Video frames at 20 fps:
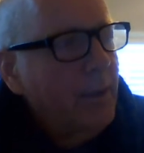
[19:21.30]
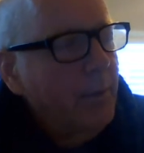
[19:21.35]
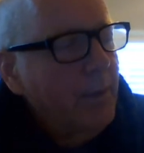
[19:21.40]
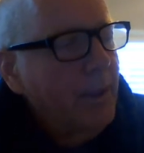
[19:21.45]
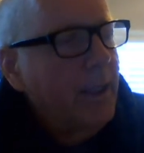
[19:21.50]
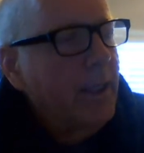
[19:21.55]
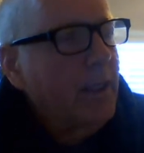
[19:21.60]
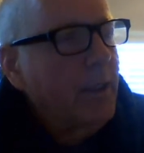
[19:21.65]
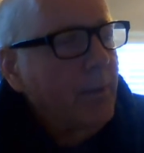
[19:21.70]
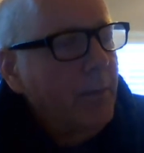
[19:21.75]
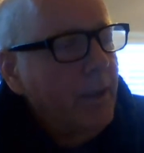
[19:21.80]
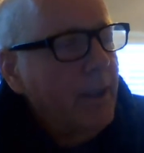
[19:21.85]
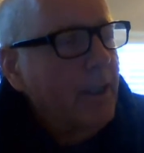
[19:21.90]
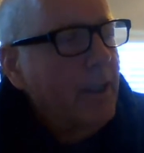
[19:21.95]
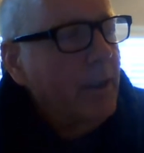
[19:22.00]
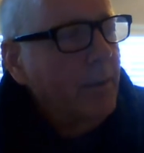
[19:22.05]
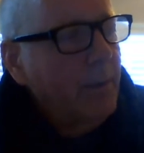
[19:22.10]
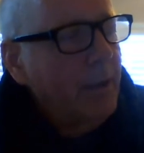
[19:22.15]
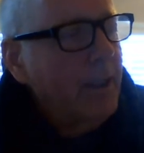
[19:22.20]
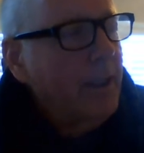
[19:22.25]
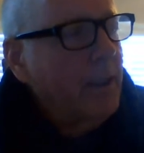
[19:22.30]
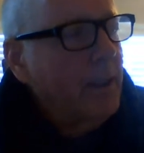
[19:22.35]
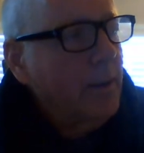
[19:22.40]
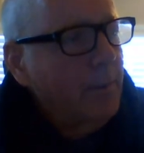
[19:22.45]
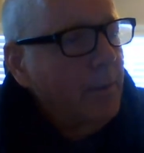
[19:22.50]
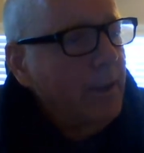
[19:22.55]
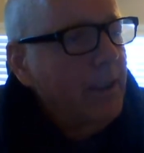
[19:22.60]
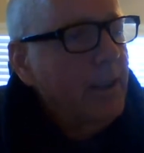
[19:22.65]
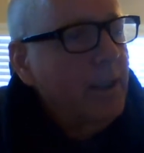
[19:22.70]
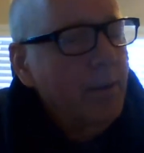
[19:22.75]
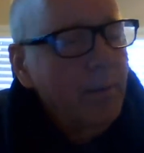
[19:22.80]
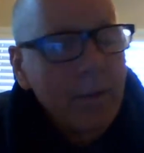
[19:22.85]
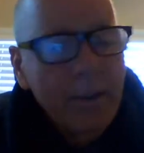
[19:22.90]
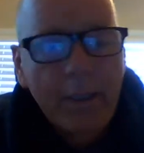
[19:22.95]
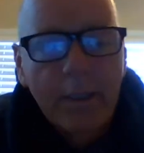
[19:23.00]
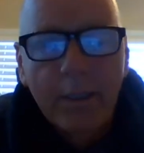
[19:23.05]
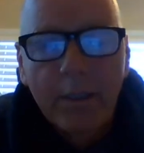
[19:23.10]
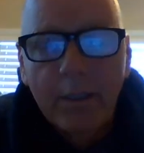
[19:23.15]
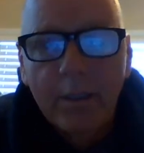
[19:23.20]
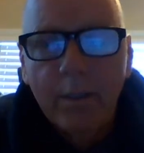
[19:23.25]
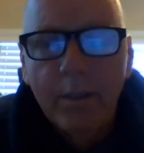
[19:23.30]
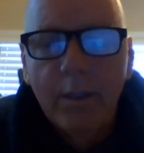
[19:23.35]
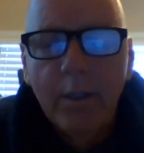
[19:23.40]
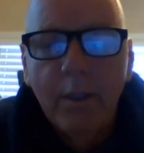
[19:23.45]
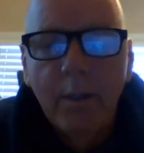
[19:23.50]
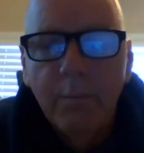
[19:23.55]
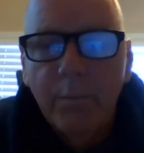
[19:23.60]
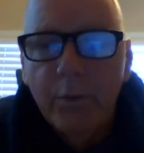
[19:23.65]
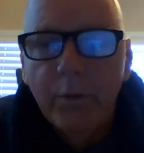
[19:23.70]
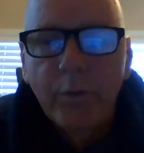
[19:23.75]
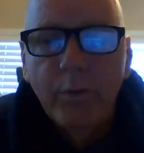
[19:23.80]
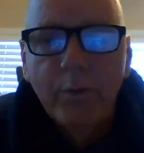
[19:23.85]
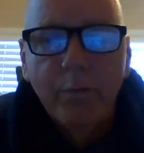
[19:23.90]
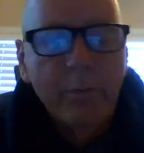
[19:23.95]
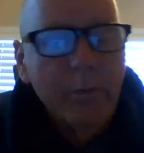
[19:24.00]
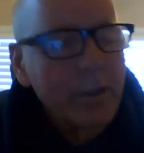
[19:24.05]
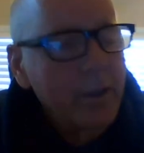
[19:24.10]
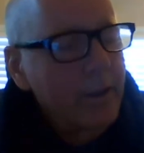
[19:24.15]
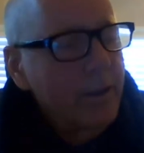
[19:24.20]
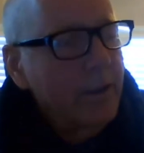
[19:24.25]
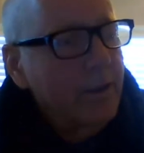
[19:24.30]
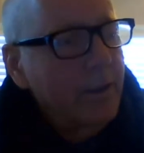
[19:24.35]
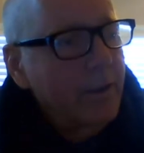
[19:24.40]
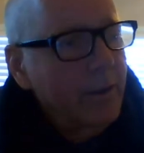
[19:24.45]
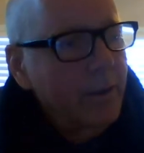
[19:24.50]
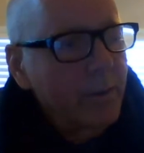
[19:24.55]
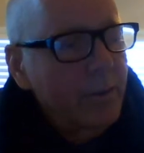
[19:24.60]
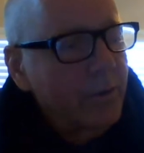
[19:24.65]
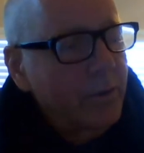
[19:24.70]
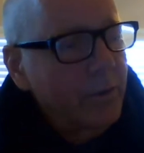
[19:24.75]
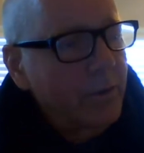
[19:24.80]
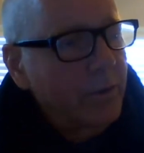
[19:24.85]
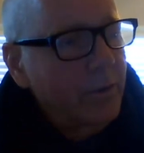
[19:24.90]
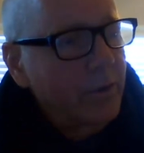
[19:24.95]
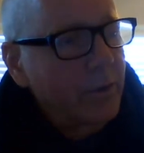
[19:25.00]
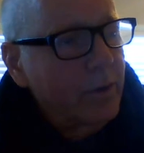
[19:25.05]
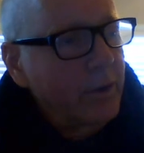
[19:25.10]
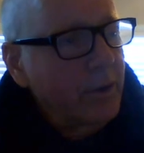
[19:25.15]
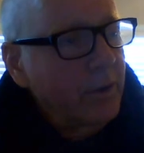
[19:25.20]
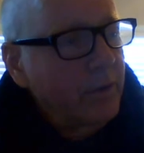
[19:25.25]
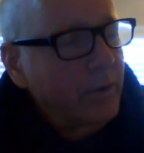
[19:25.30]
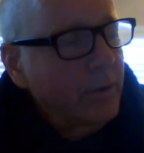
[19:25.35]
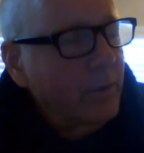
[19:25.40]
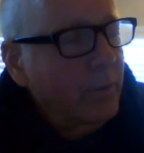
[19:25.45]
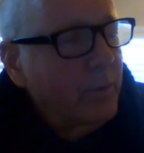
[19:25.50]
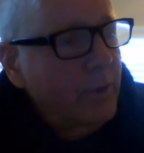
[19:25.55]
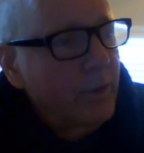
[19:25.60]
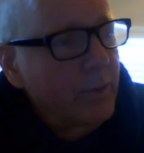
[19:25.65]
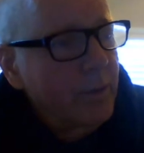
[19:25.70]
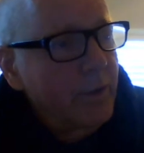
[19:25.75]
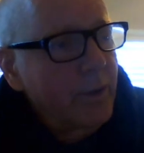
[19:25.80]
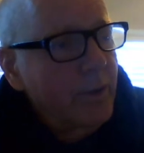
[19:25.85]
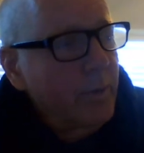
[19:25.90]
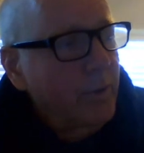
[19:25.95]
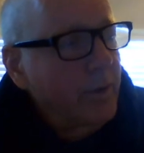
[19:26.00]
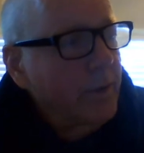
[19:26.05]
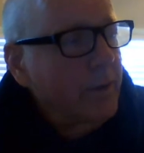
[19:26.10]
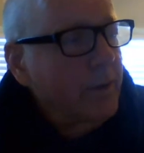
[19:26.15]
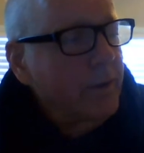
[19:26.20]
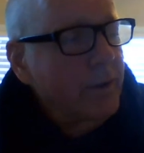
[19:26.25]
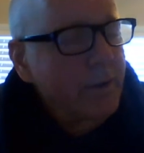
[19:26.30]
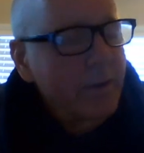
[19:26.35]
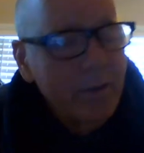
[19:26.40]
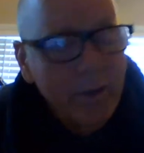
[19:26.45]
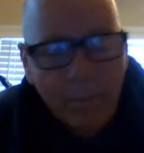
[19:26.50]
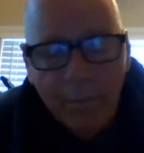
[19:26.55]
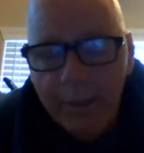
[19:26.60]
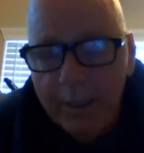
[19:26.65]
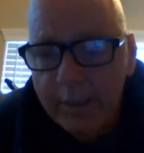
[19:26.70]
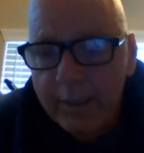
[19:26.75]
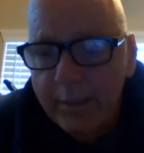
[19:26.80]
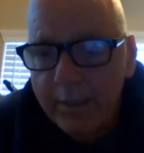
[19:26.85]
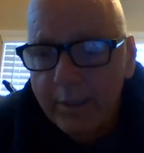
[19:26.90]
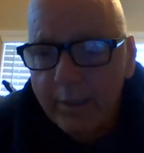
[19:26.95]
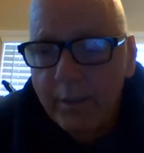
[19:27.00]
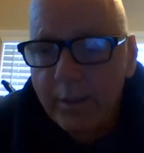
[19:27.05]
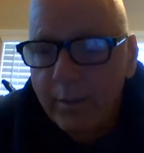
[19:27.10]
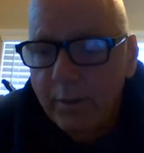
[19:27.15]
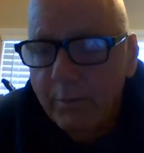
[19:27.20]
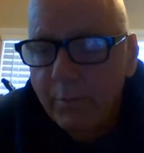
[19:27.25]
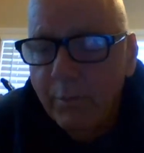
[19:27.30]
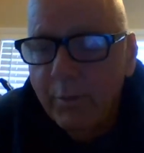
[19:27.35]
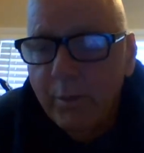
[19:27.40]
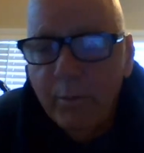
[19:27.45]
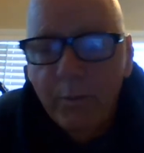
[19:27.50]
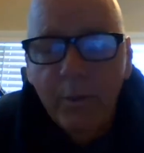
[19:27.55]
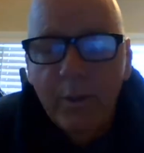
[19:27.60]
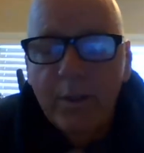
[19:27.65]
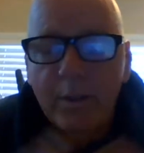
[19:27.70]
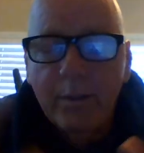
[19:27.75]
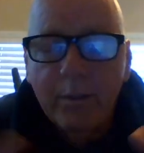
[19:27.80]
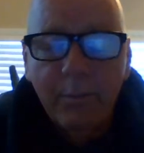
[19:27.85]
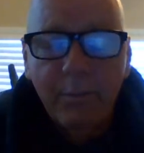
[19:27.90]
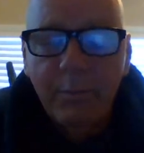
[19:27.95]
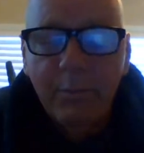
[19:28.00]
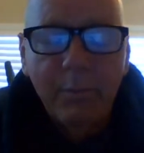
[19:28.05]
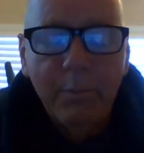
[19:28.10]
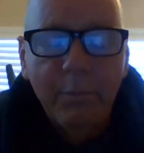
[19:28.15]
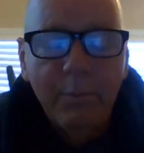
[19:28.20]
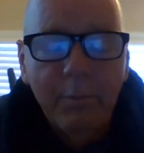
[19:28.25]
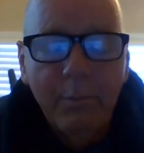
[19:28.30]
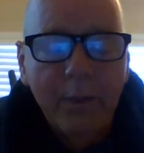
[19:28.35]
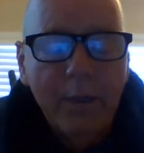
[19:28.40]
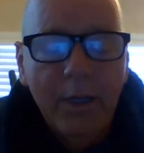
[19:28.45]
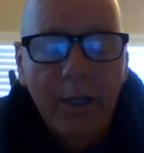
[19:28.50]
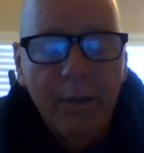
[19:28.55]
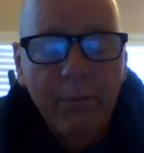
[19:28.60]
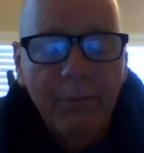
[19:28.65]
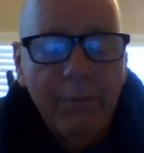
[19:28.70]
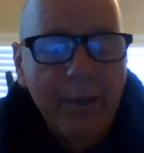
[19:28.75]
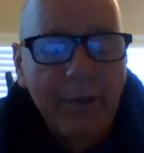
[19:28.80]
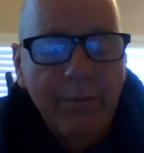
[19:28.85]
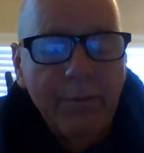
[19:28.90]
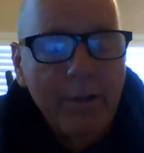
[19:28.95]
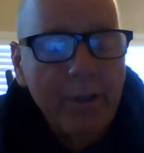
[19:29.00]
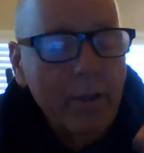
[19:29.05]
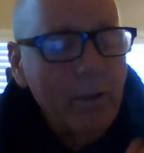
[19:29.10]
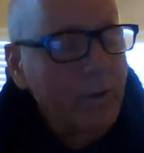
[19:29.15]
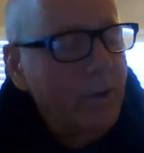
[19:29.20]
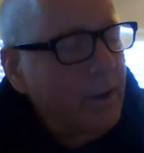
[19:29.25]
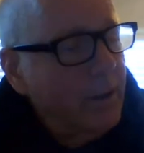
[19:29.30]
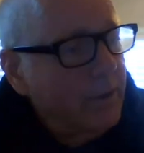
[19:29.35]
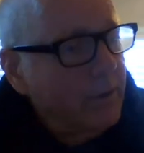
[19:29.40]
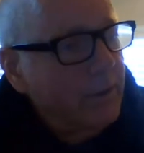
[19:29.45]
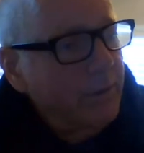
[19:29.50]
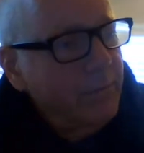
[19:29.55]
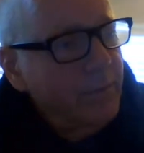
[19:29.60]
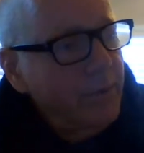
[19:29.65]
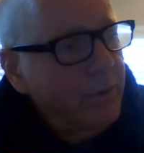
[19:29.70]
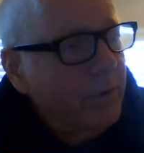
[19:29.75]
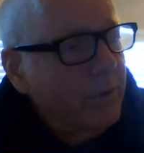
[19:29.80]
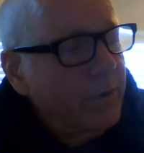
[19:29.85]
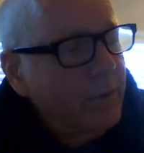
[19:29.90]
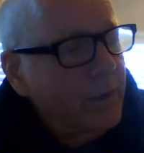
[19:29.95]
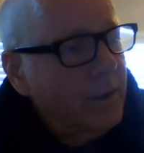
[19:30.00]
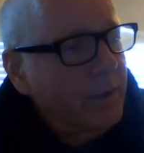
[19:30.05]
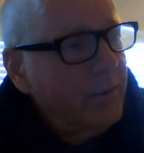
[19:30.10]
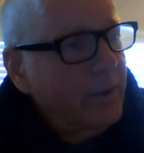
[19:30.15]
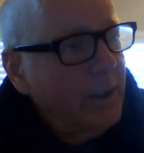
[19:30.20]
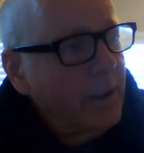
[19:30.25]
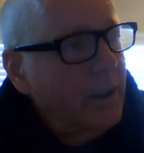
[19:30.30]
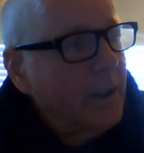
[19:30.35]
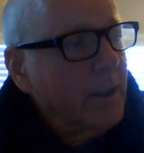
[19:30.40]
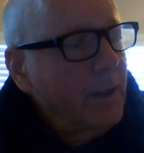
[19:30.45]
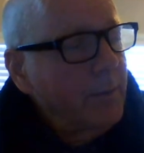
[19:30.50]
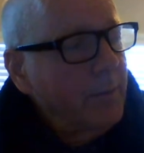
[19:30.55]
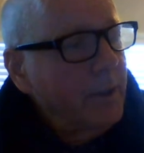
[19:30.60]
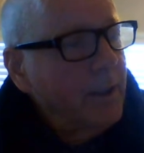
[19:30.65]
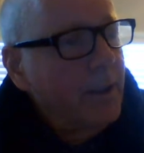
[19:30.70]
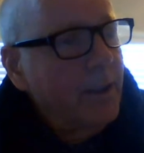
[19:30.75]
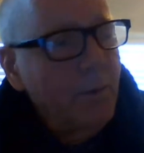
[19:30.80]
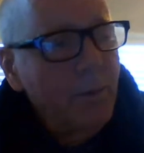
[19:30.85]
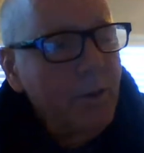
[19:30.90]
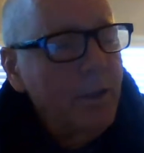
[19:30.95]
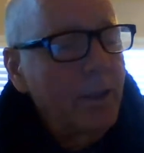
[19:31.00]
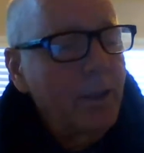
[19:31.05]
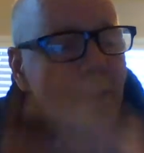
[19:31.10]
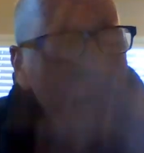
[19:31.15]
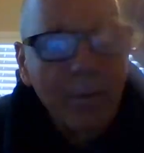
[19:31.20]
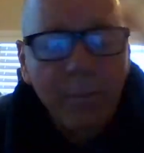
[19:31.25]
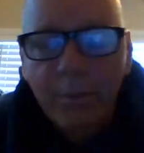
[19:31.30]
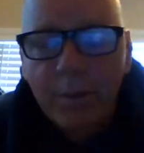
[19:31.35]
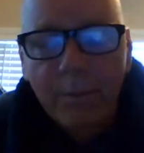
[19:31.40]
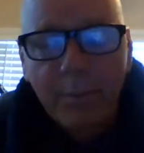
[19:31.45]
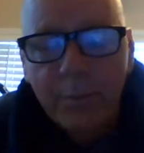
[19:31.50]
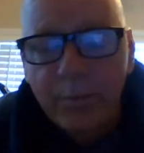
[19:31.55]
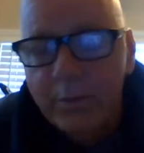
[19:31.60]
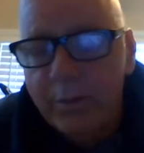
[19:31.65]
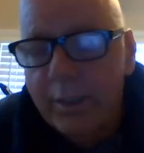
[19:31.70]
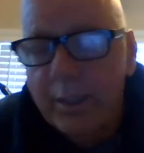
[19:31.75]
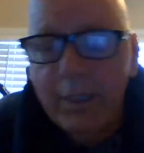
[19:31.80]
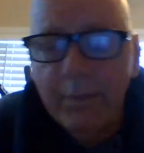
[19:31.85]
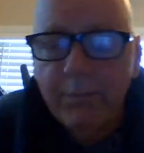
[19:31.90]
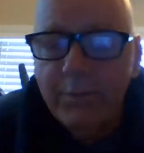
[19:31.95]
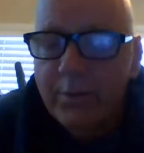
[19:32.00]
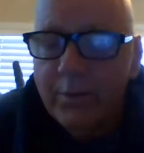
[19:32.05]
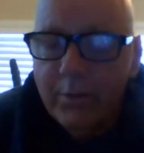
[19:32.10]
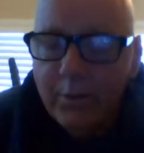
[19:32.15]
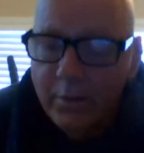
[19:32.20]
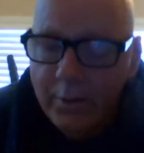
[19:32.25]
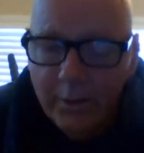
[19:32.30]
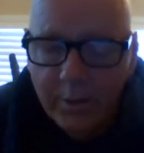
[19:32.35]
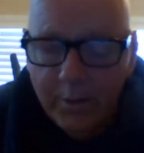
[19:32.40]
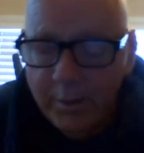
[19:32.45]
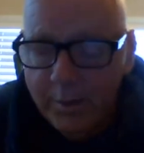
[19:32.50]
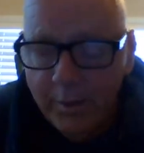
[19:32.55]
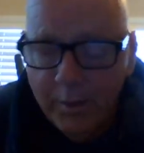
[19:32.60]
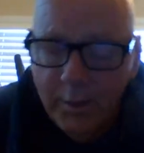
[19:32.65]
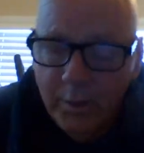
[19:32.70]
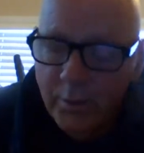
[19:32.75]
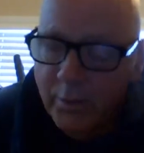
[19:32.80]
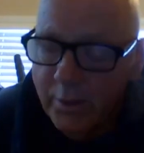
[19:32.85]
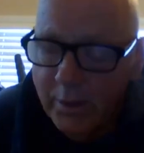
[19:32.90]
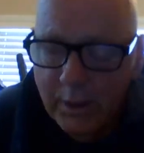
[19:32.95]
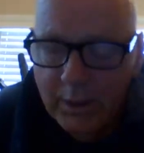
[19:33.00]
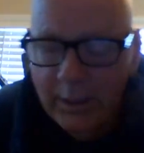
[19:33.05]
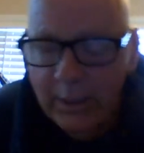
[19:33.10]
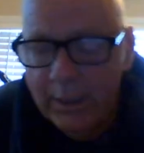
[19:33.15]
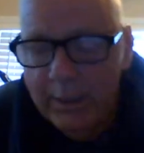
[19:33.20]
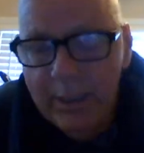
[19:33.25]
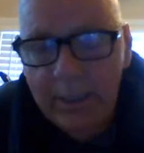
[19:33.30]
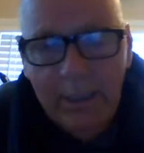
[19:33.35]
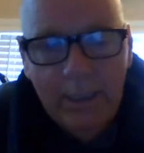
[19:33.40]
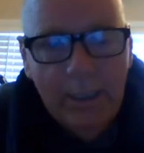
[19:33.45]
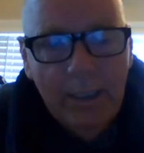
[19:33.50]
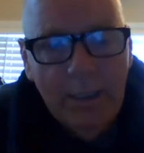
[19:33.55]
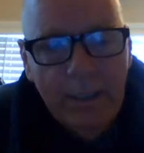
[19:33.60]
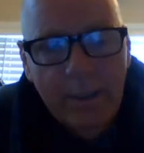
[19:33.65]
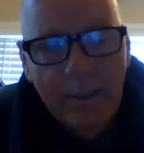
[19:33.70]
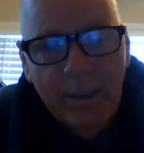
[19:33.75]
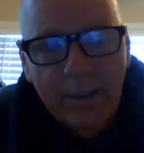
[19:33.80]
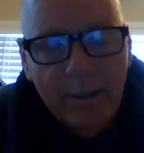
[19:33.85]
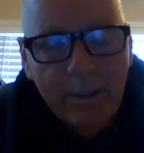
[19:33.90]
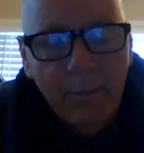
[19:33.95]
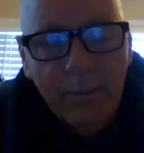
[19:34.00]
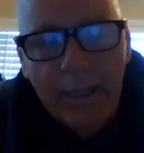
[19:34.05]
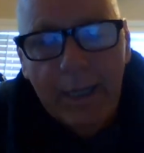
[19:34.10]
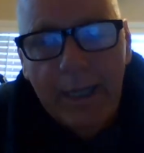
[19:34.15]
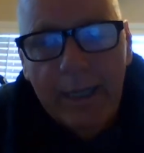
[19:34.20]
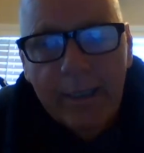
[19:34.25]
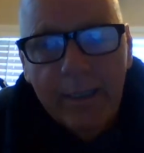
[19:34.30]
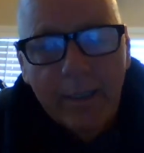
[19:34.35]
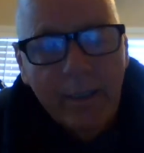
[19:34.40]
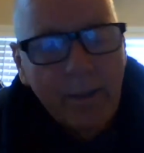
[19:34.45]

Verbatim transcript: demand, demand, demand, demand, demand, prove. What did he tell J Jesus when he was in the wilderness? Demanded. What, what did the God, thief on the cross? If you're the Son of God, come down. What did all the people say? If you're the Son, you know, a demand, a